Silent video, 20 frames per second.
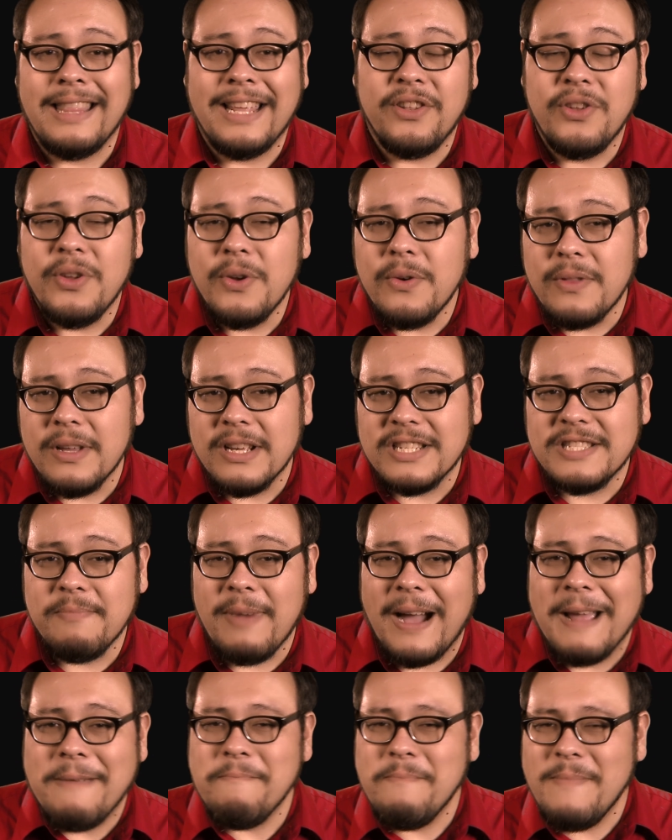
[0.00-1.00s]
and they do
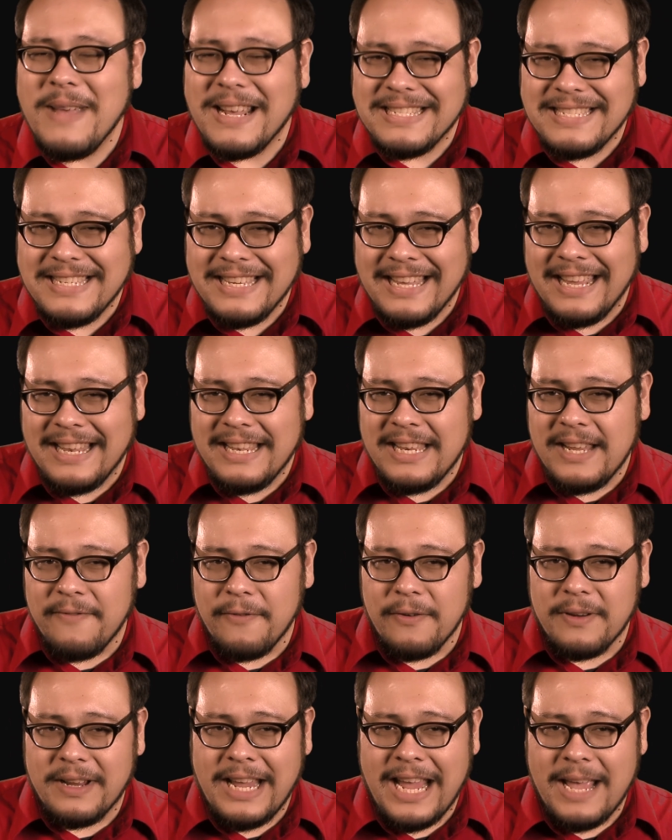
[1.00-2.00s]
this by mixing in
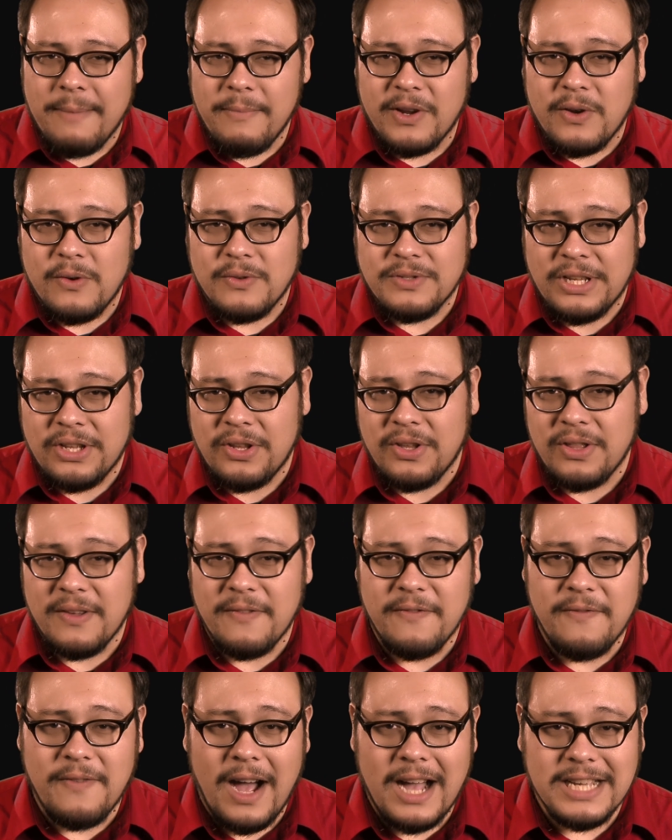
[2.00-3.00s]
different chemicals into
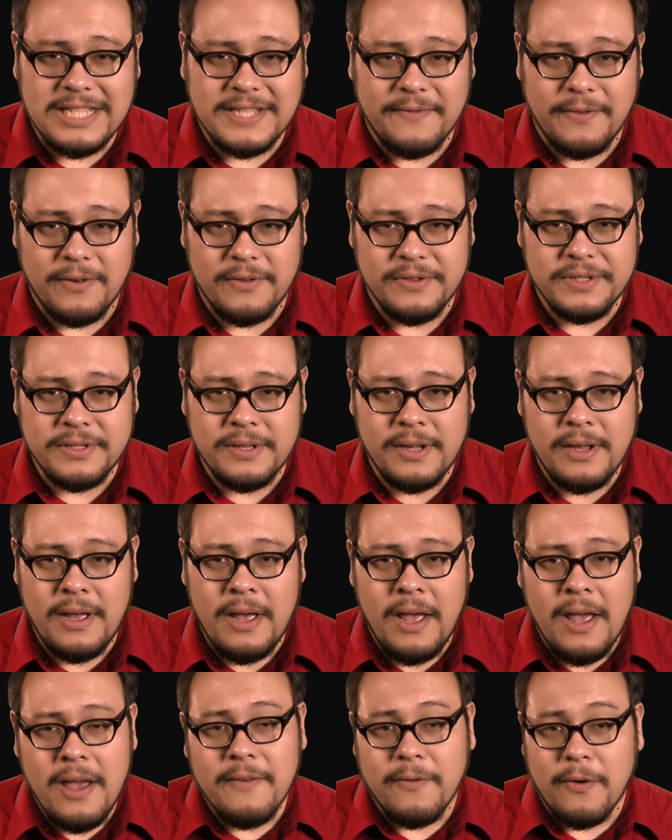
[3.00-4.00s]
the phosphors.
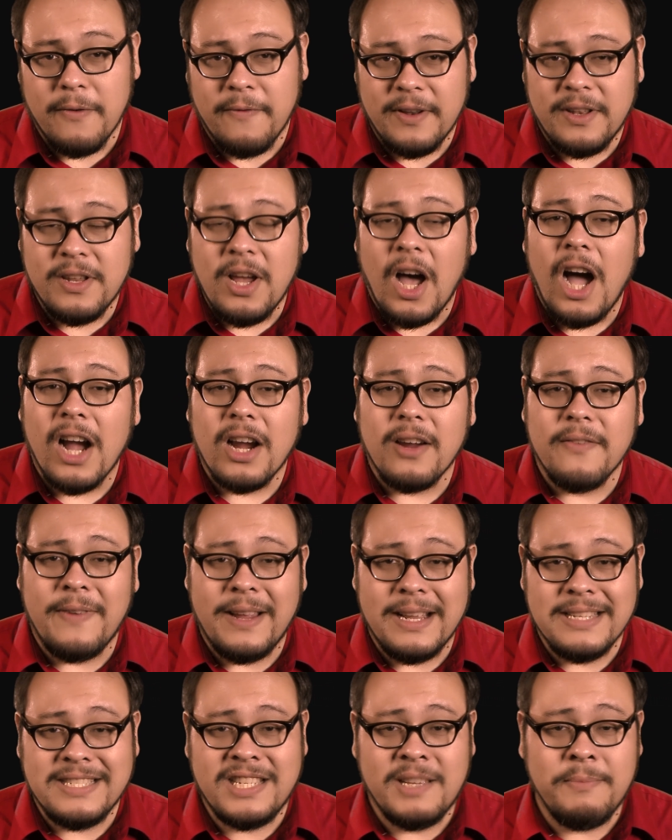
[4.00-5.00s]
For
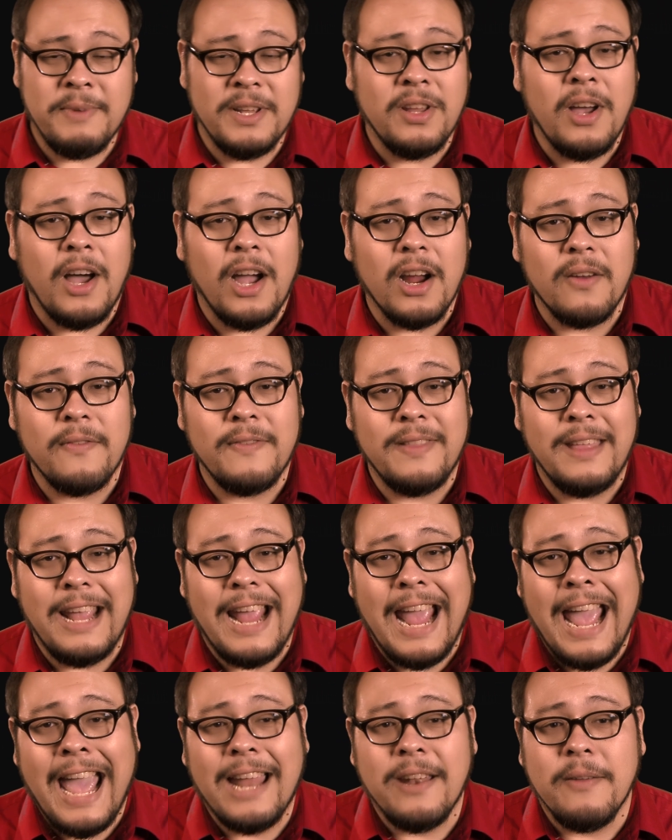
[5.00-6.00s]
photography and cinematography,
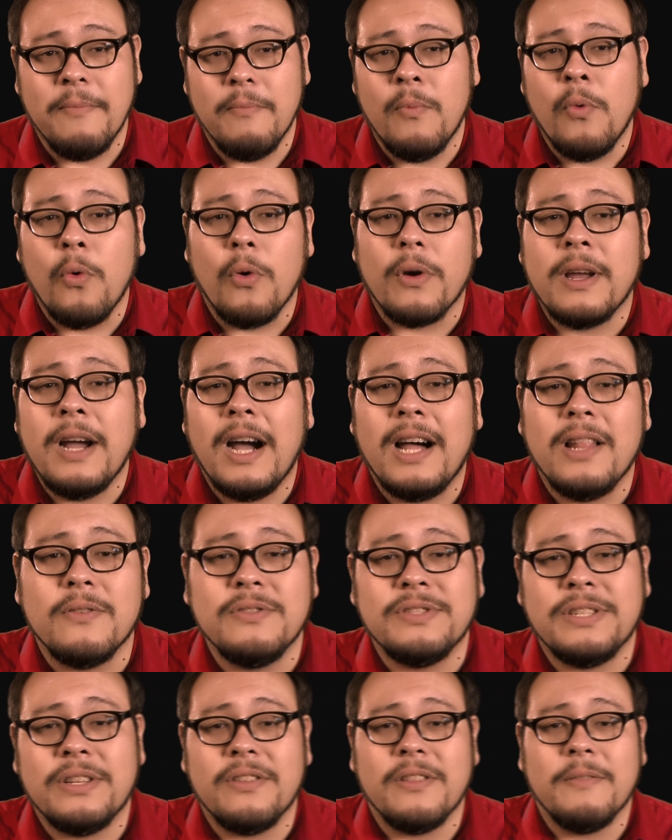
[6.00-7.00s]
they add more
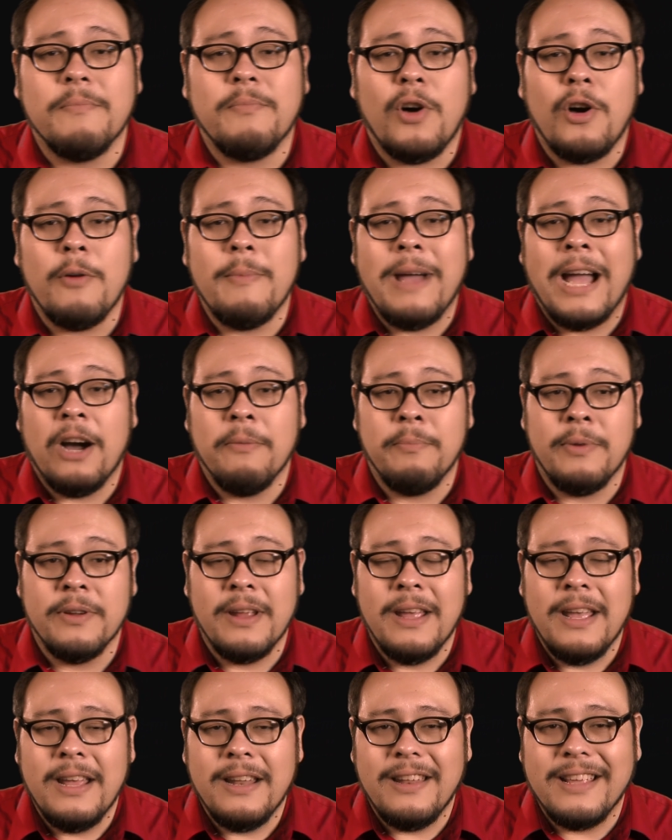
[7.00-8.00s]
colors into the bulb
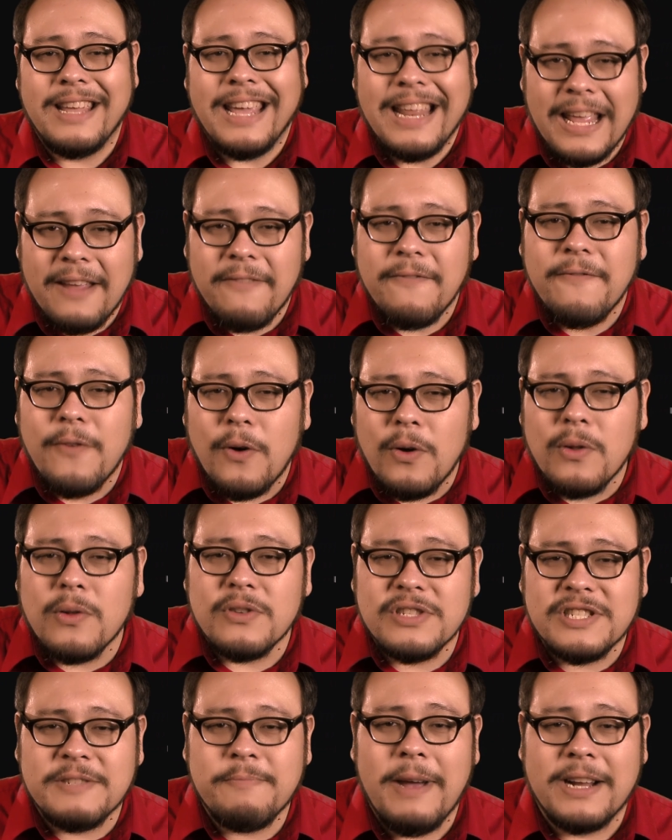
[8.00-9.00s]
output to get a
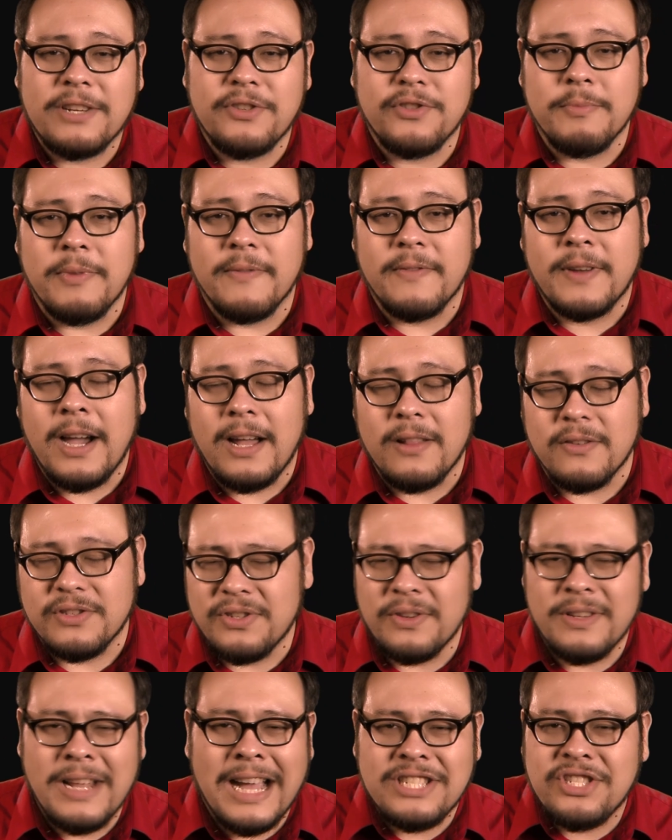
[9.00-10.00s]
fuller spectrum of
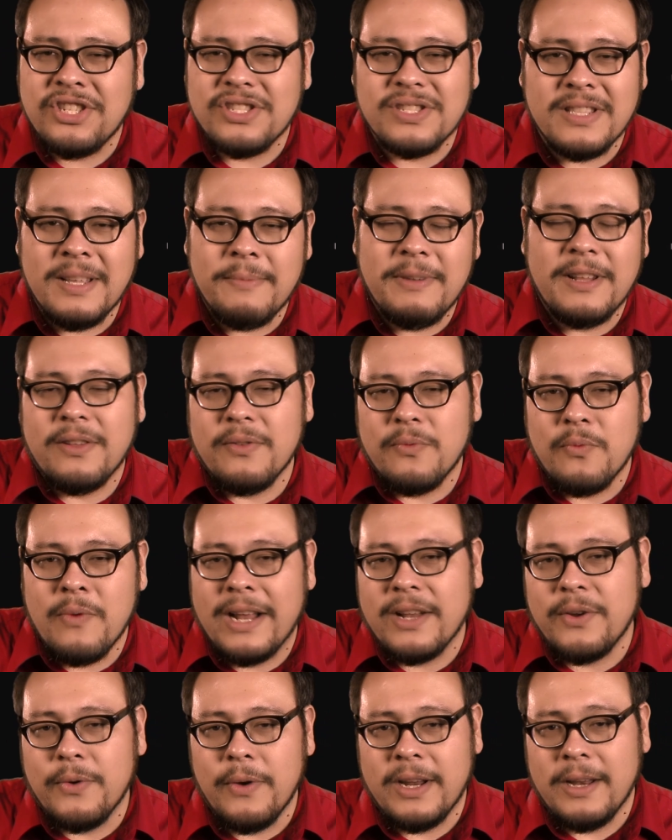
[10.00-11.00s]
colors. So they're not just limited to
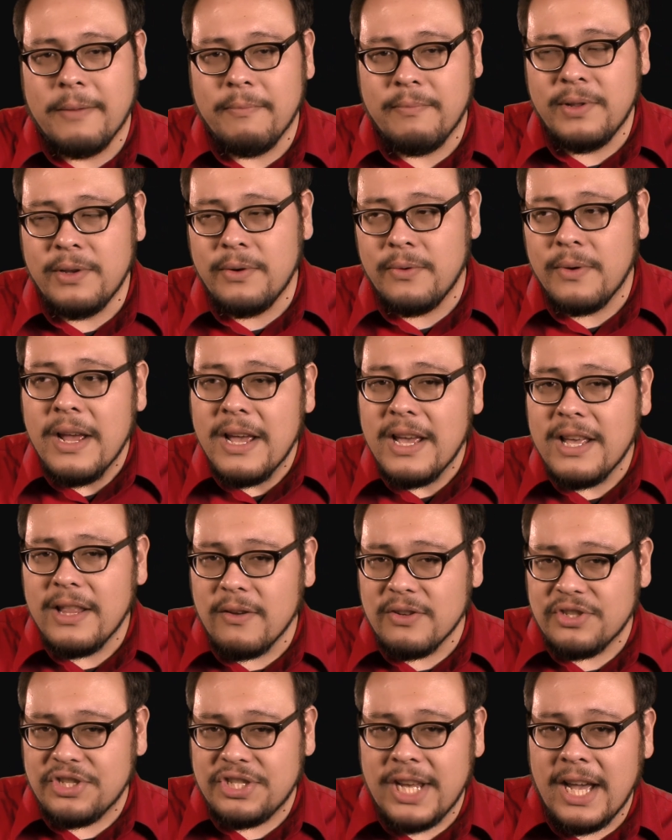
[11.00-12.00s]
red, green, and blue.
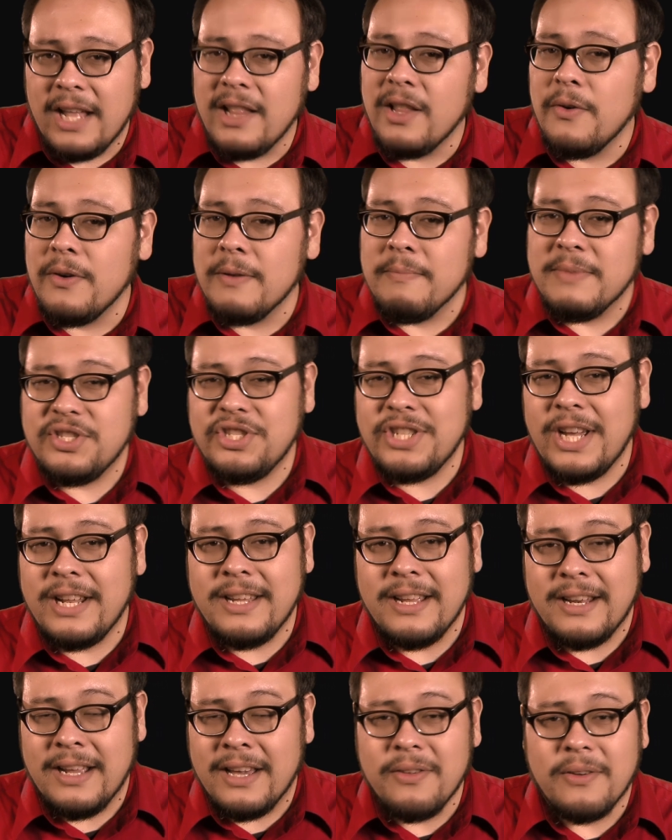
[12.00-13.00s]
There's yellow and
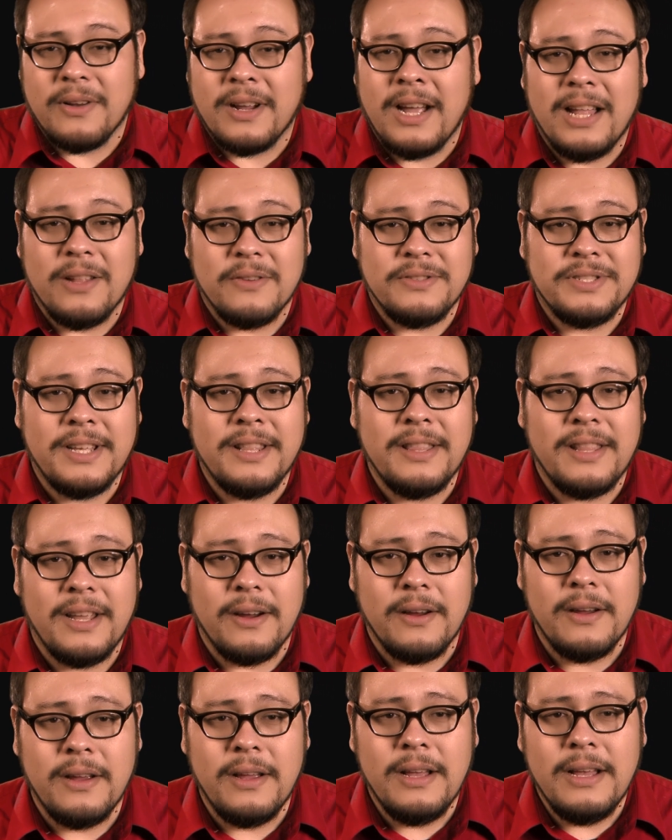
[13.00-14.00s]
magenta and other colors in
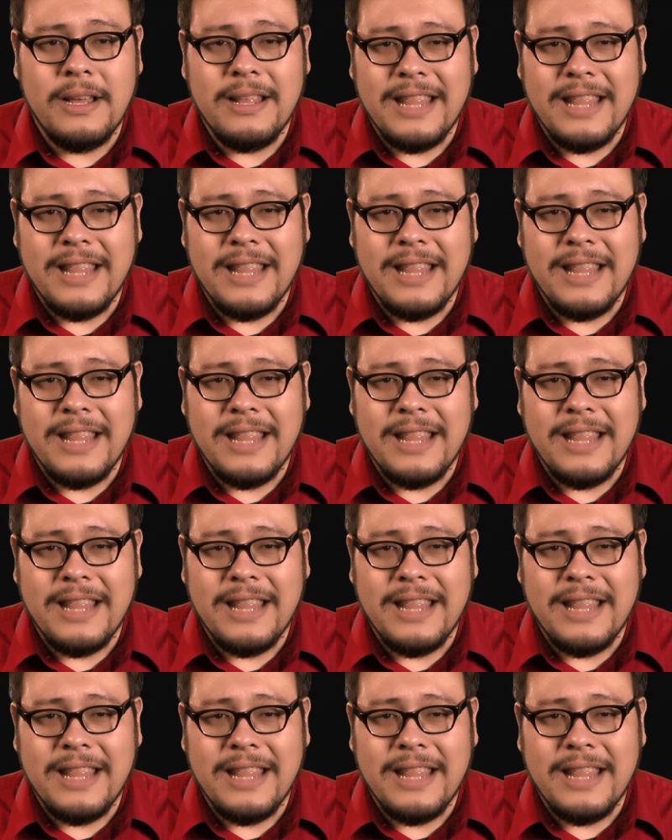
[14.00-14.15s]
there.